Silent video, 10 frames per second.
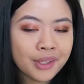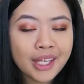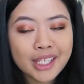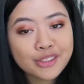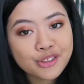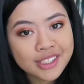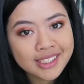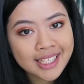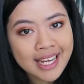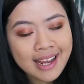really
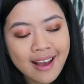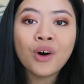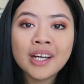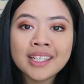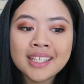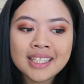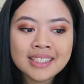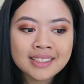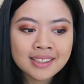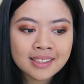interesting. One
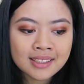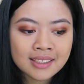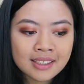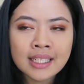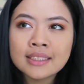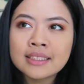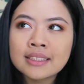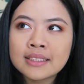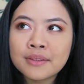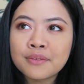is the
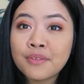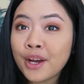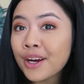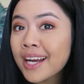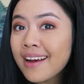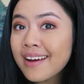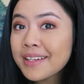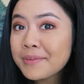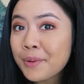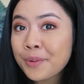Sansevieria,